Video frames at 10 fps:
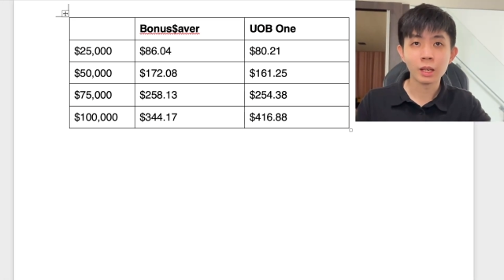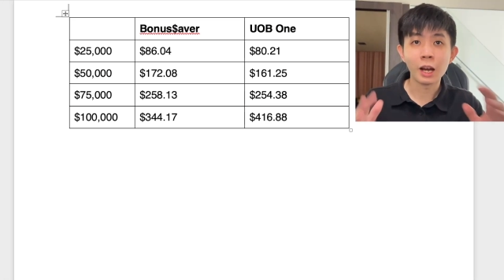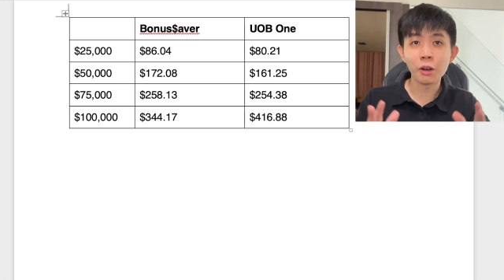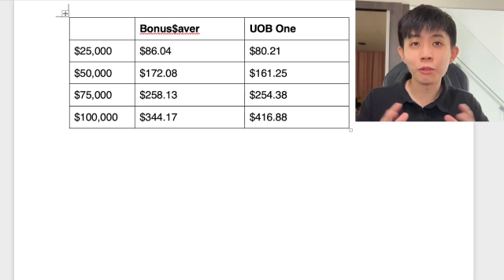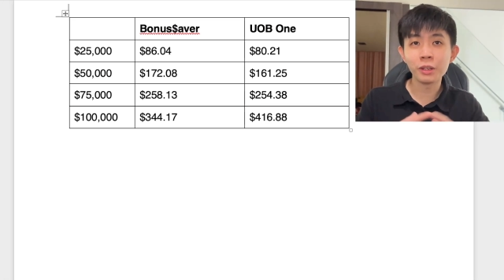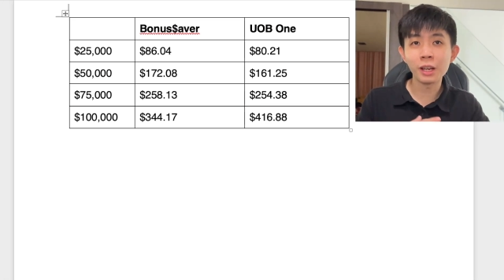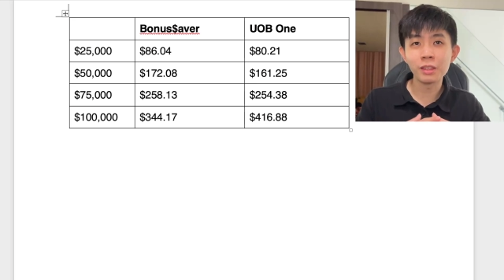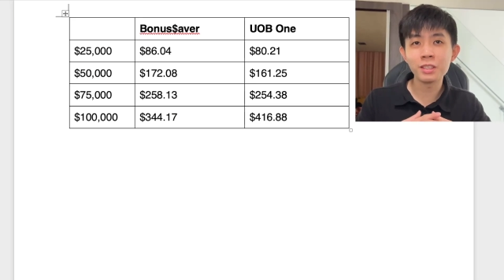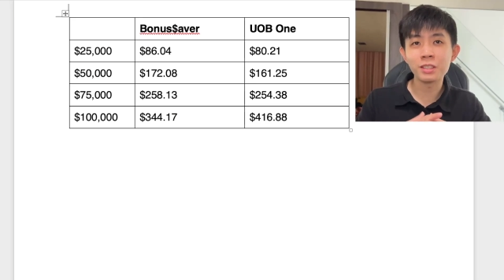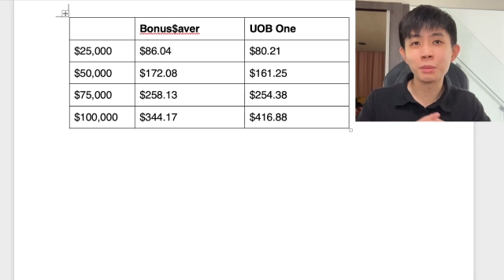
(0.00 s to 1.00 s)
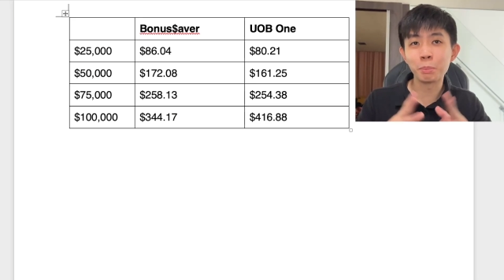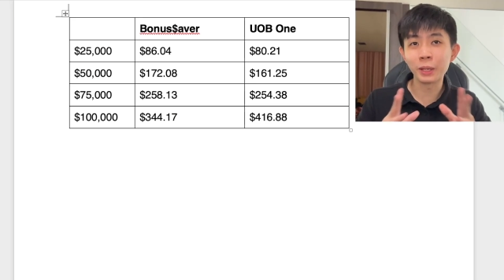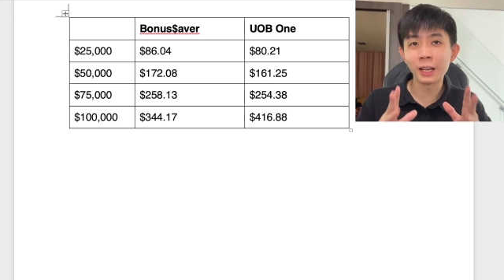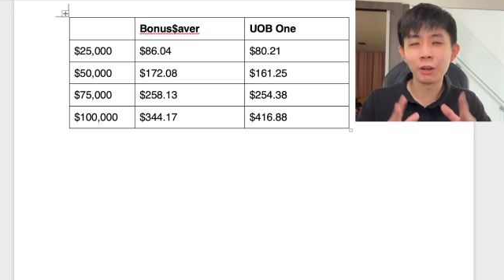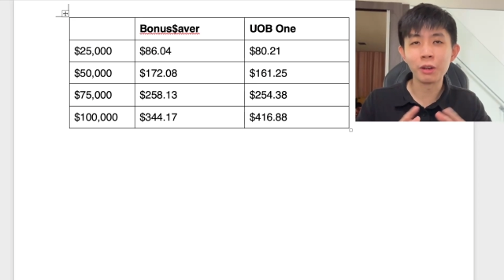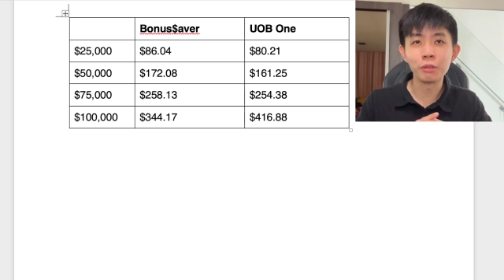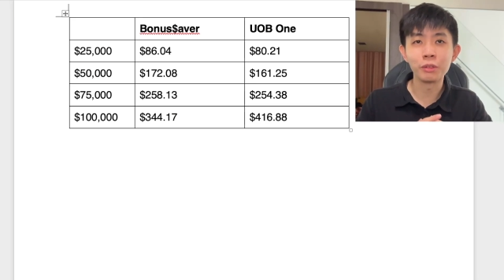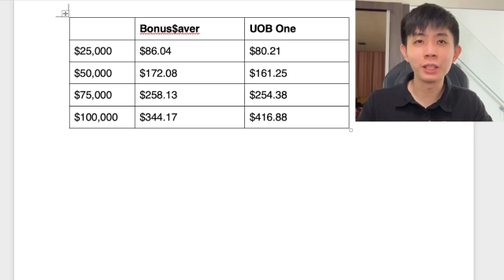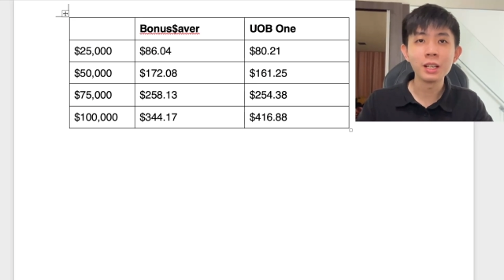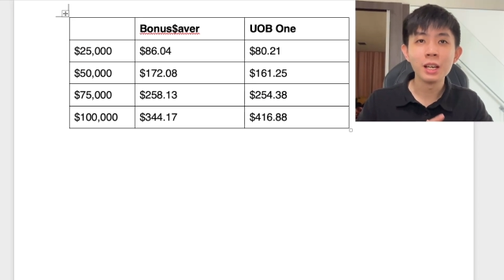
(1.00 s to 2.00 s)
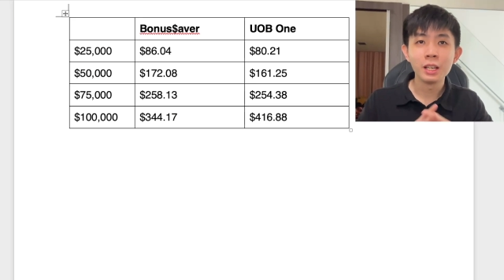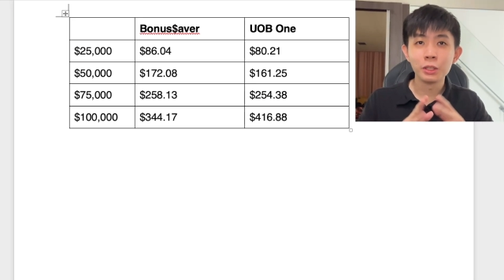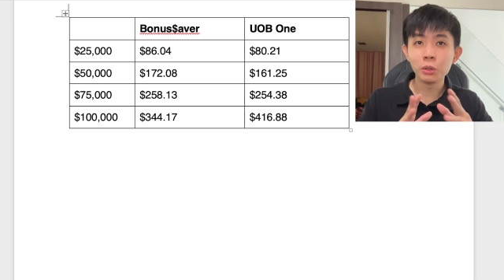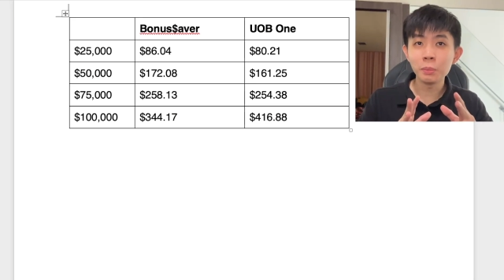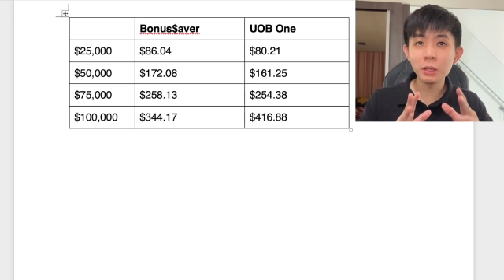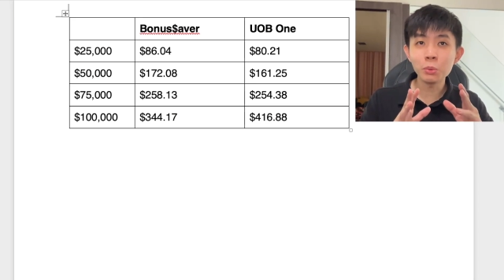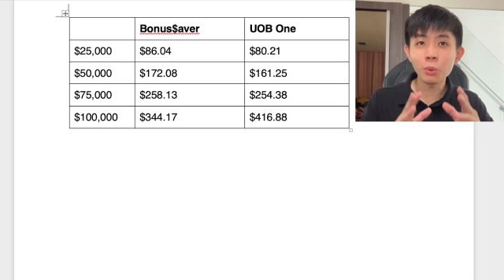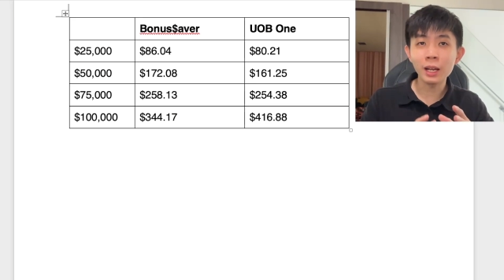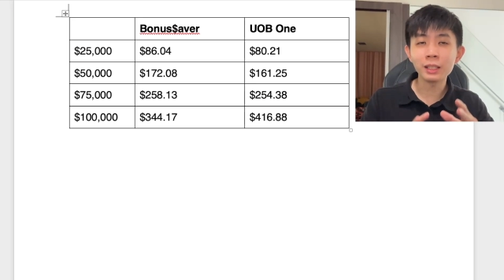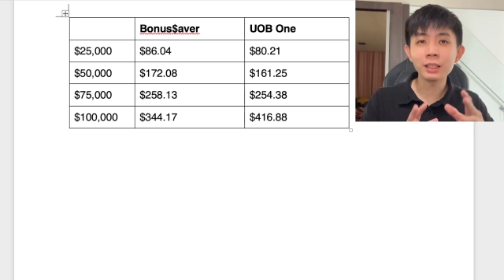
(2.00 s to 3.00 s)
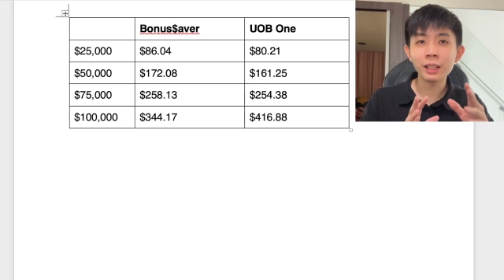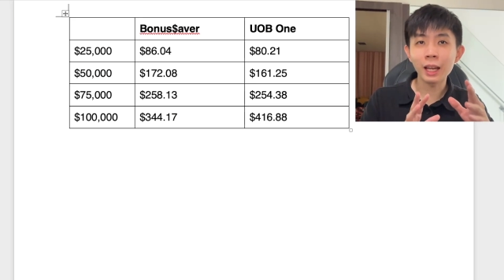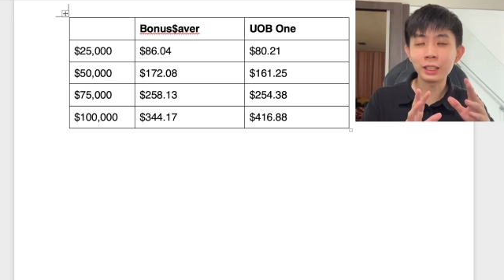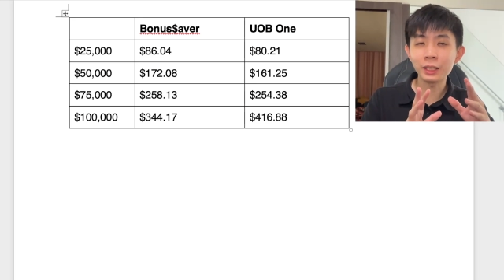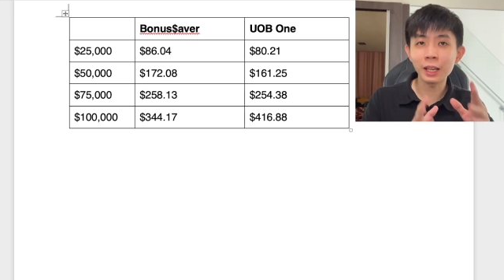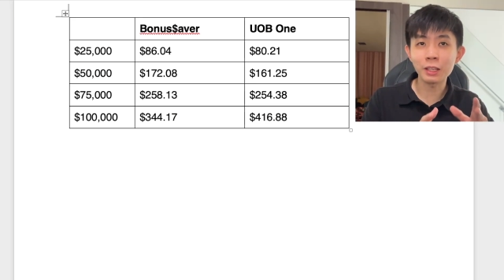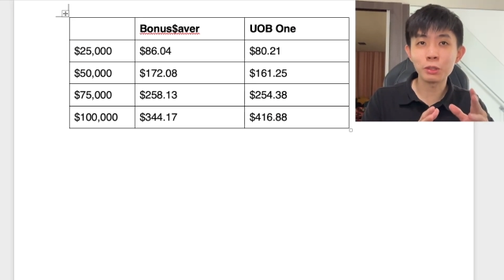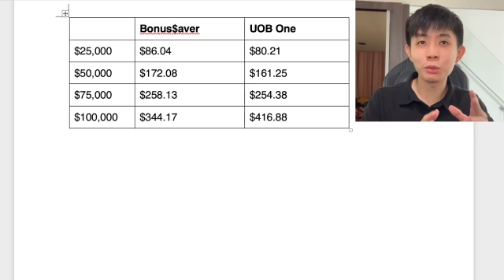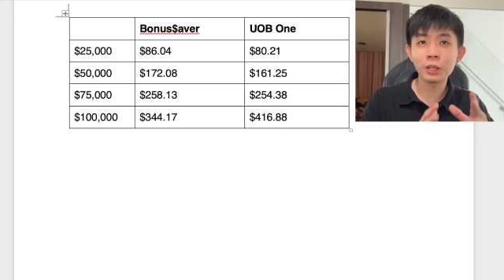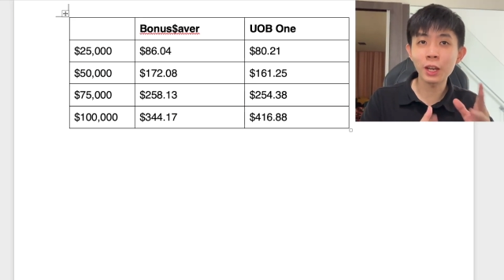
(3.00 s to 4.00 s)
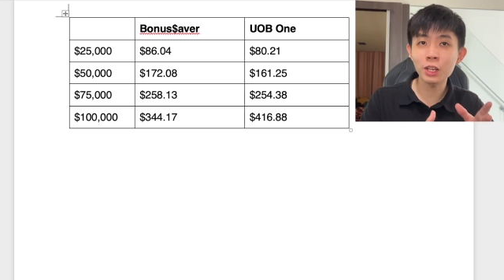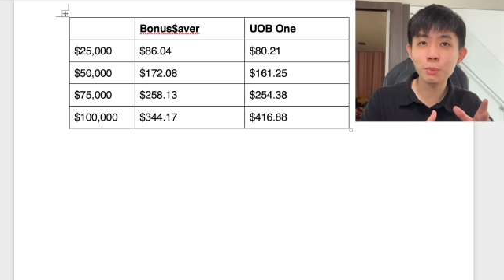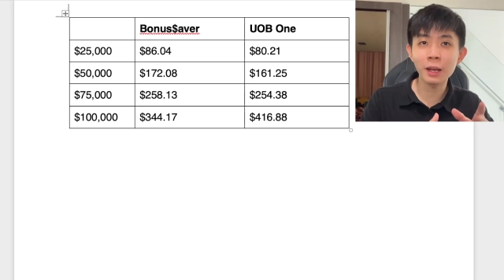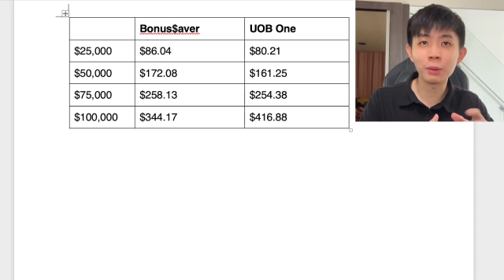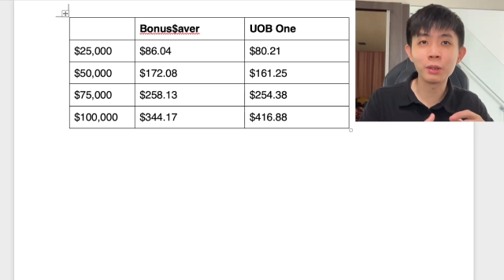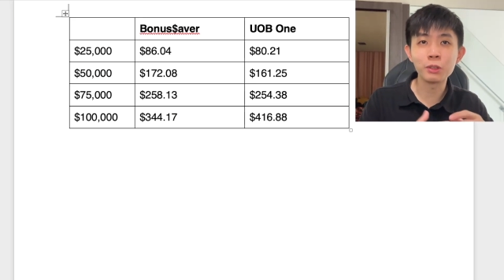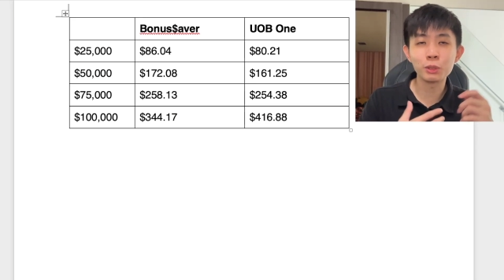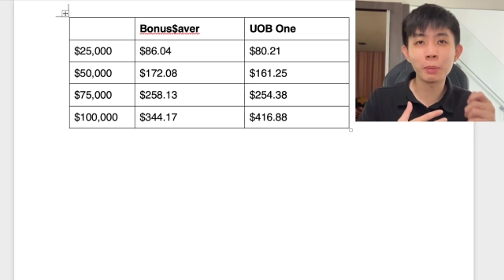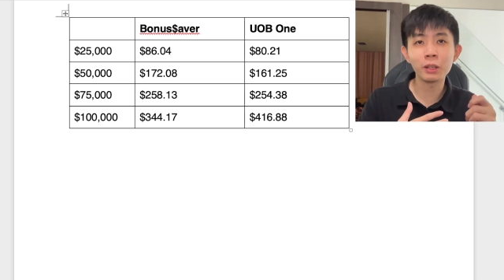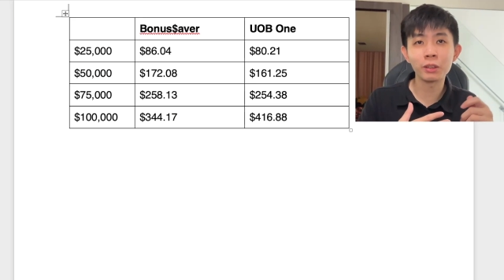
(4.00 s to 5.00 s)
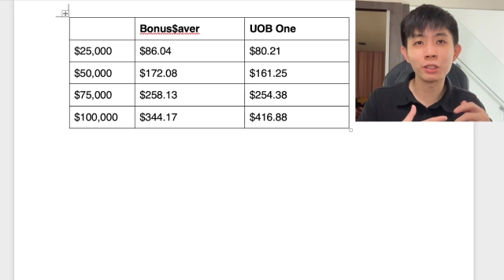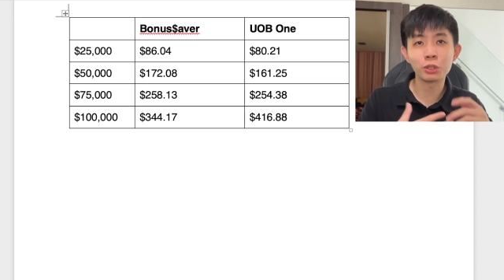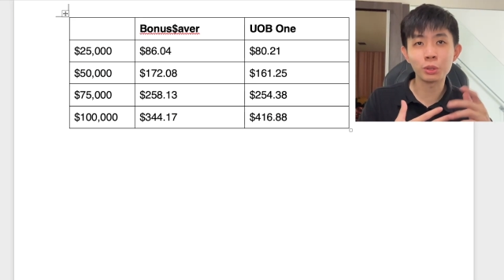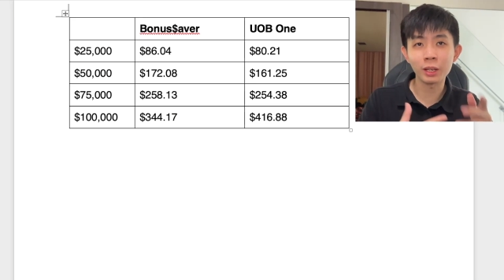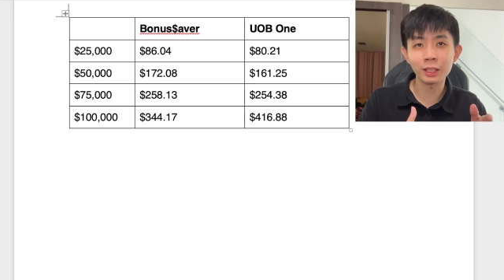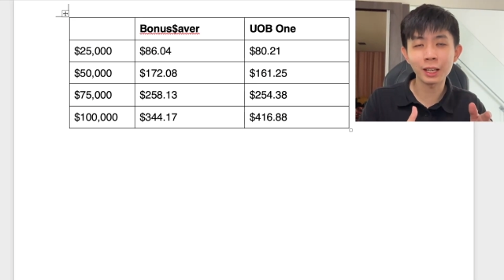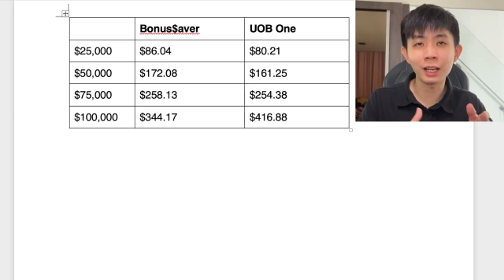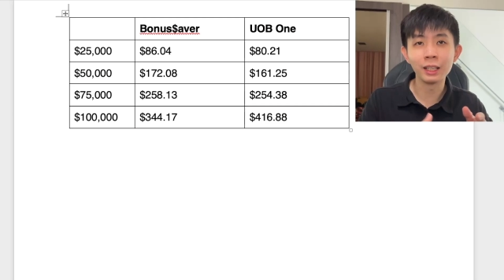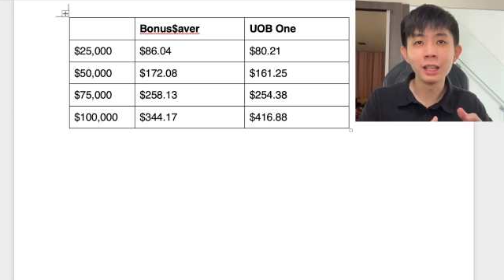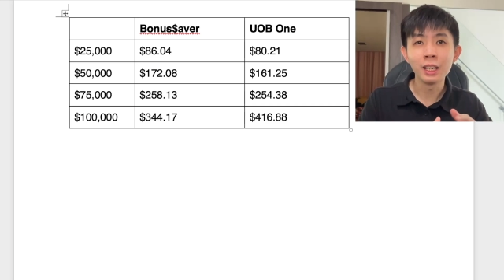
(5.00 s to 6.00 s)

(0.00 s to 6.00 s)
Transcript: However, and this is a big however, UOB One actually gets you cash back when you spend on its credit card.